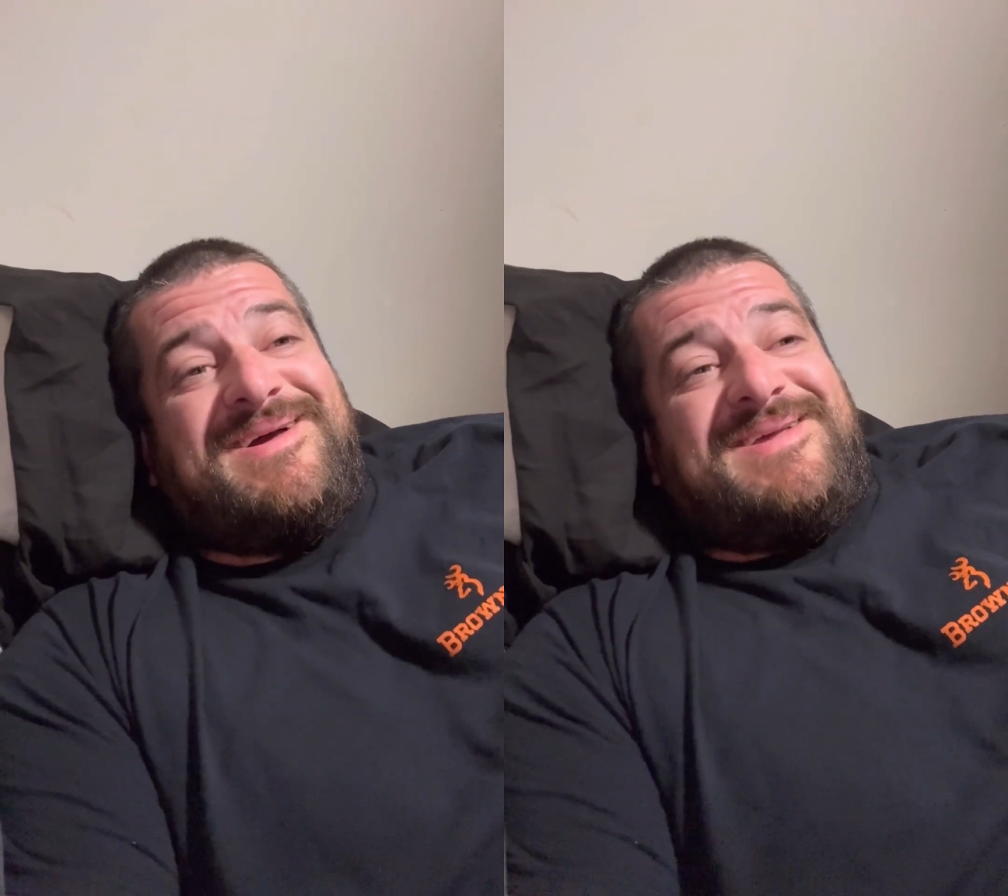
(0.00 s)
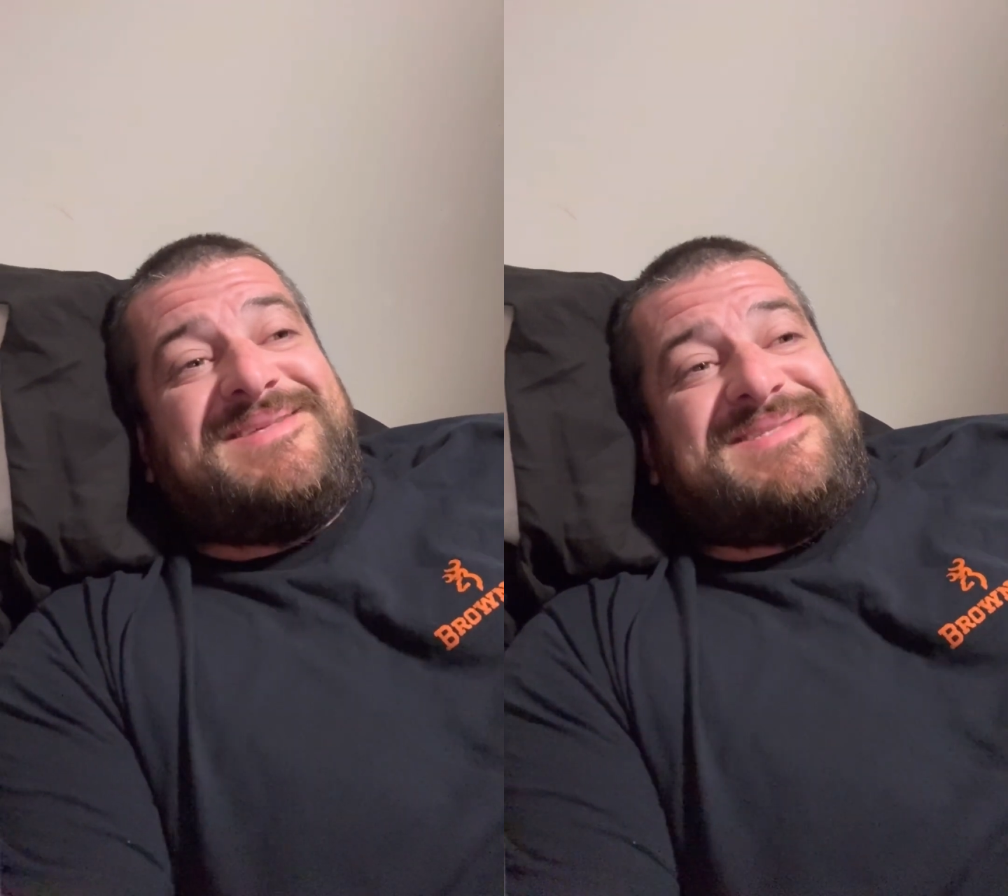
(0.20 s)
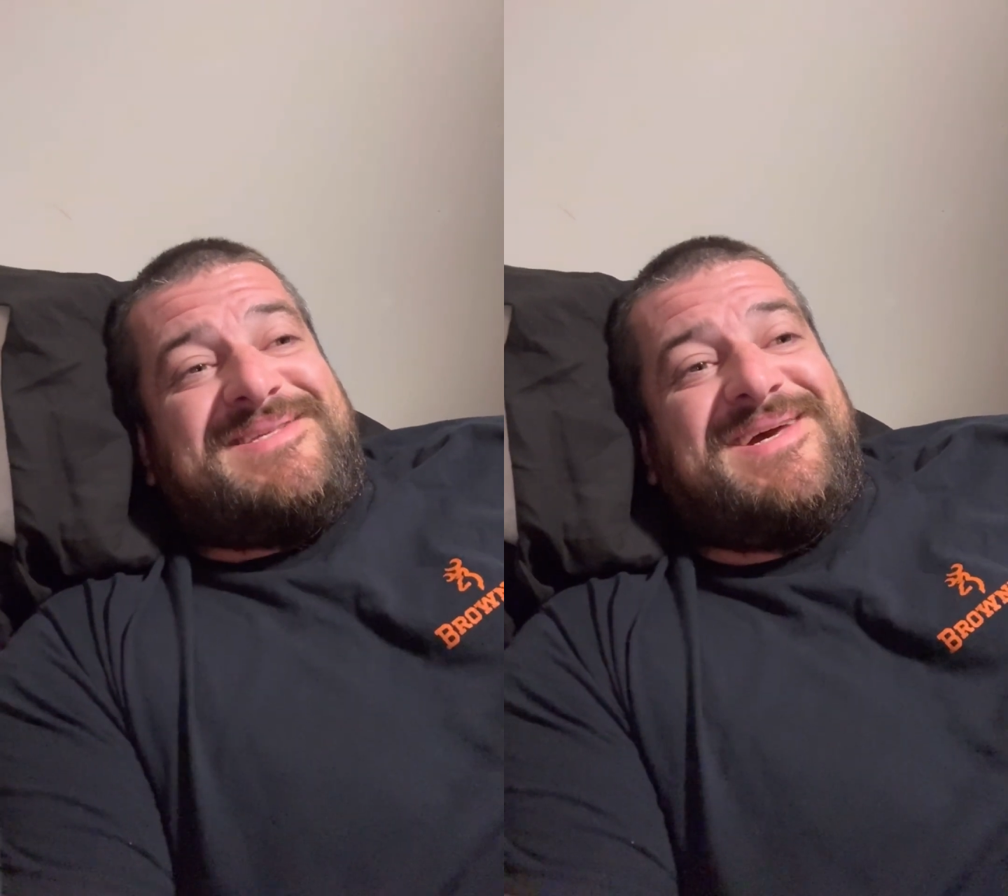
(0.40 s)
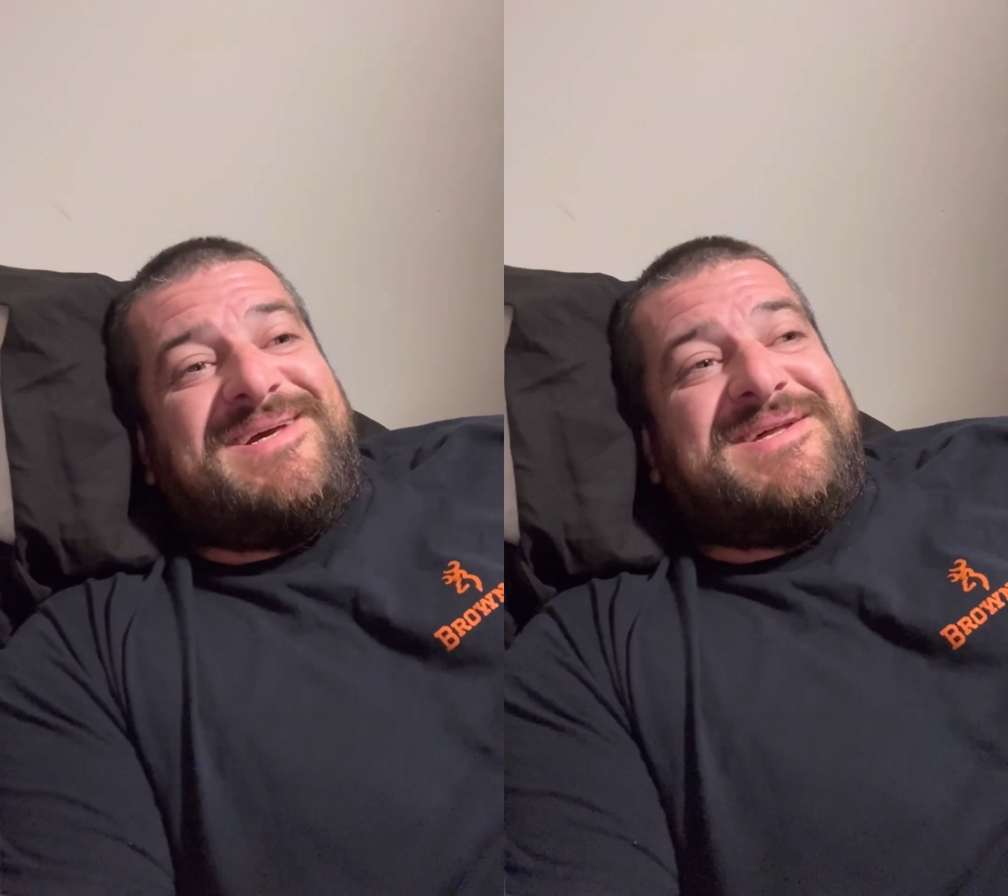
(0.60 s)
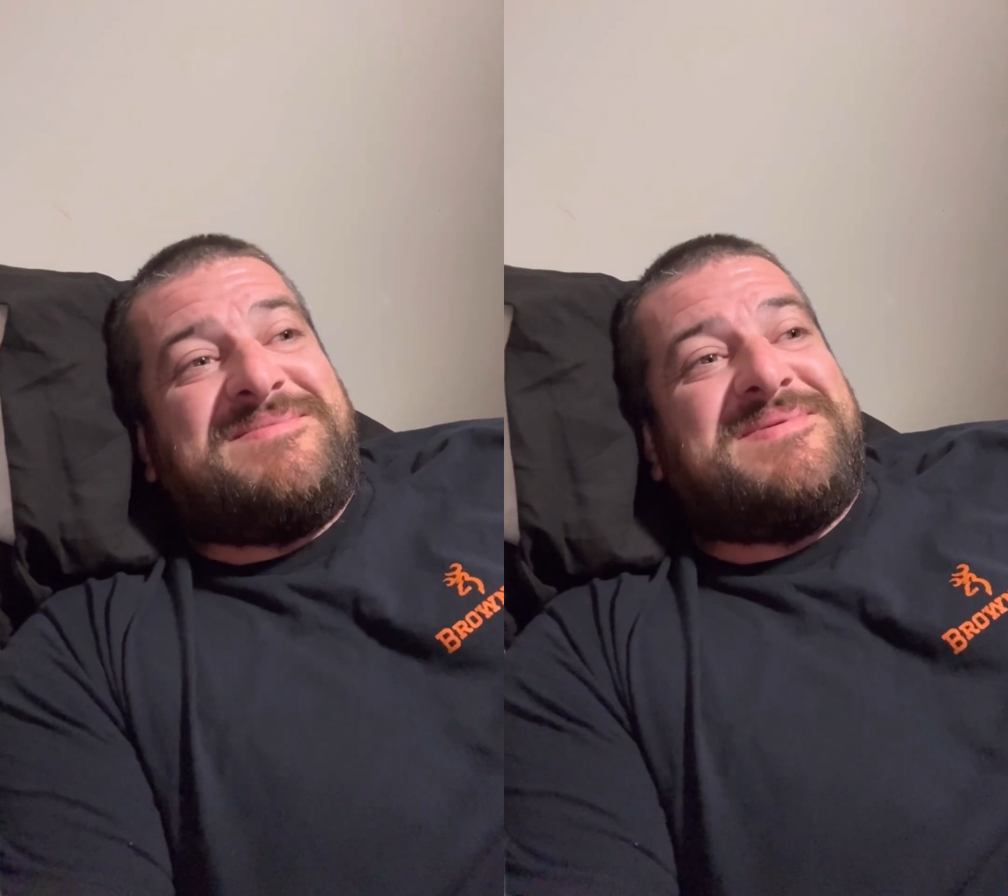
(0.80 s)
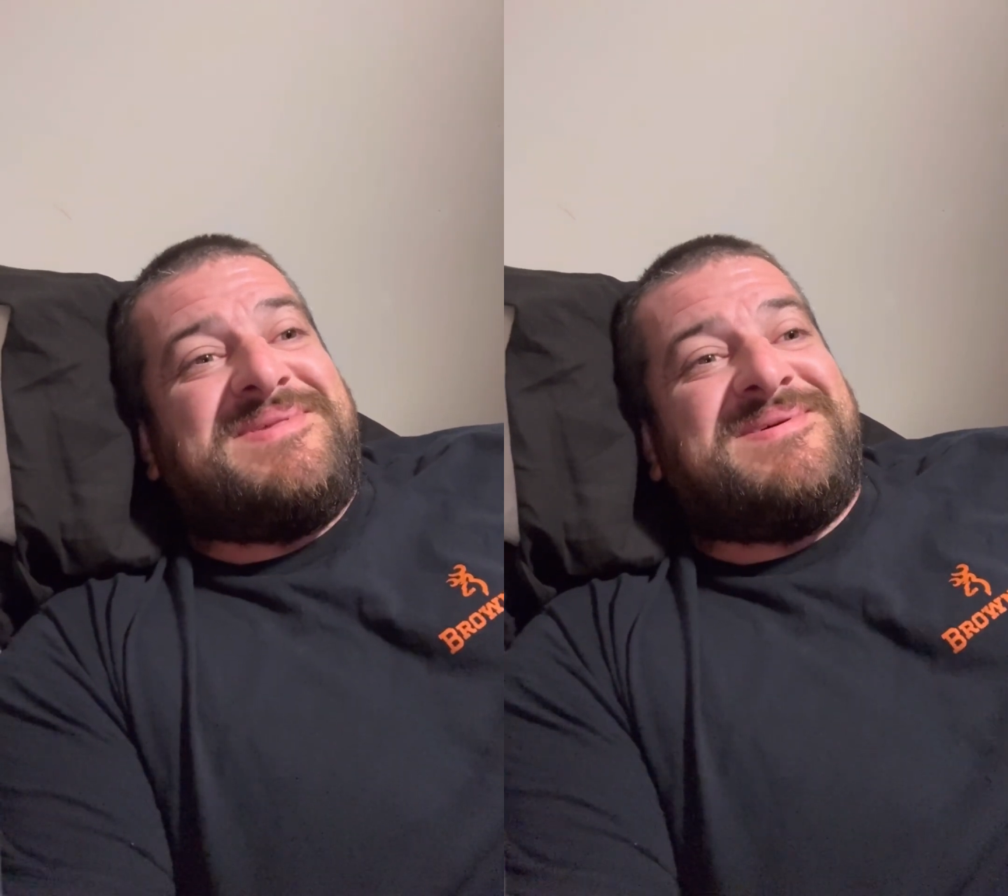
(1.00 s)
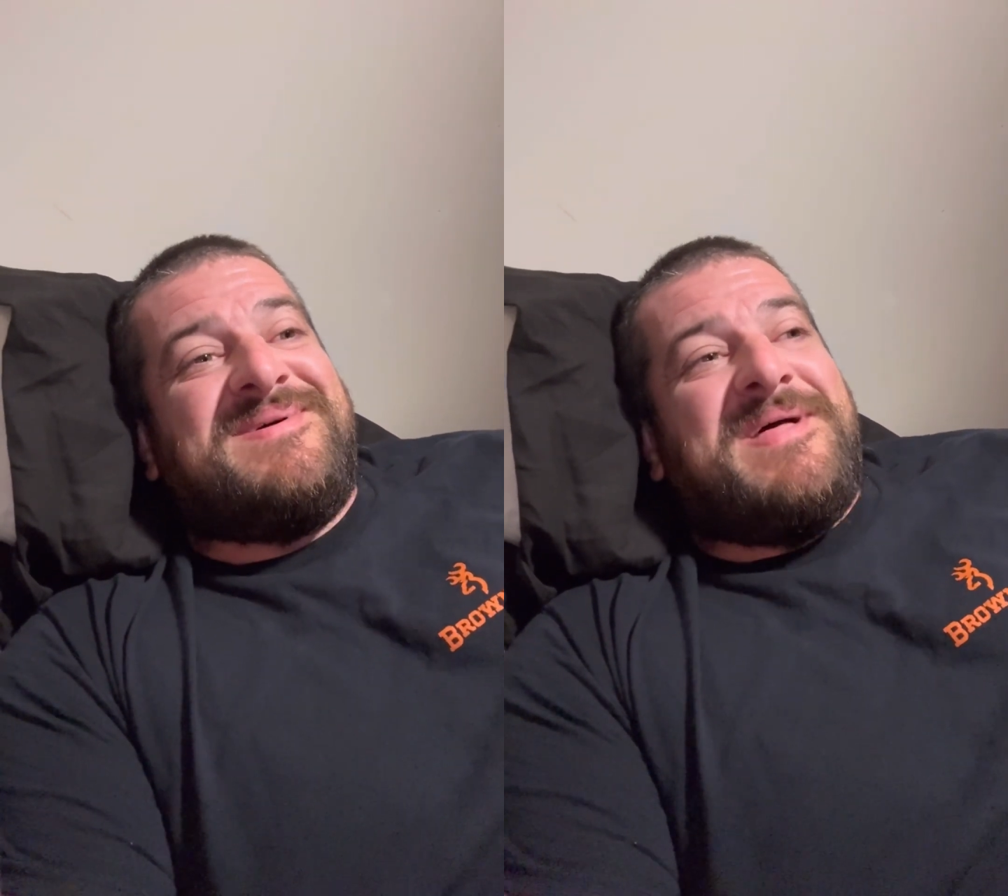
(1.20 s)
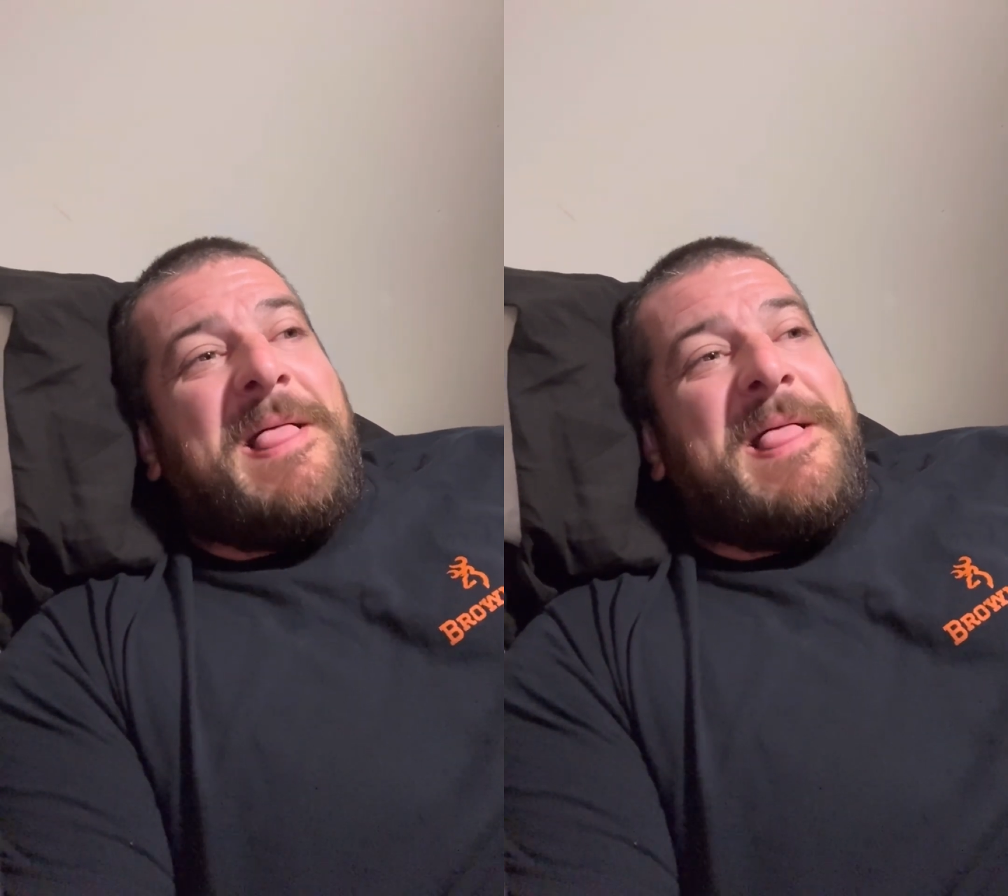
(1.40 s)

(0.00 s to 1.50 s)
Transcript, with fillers: I am staying here with you.